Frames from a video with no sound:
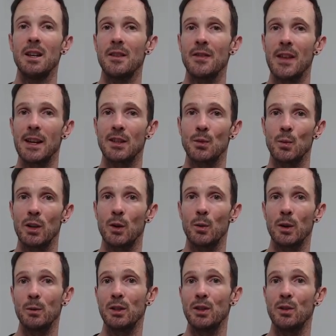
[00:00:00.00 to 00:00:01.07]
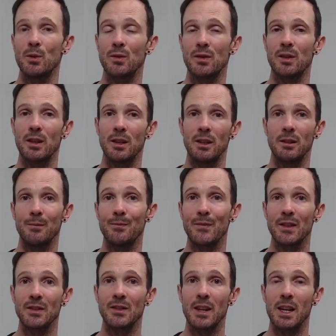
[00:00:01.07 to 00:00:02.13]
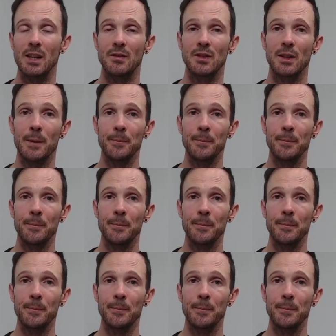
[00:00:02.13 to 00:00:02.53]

that's where we would use the saves.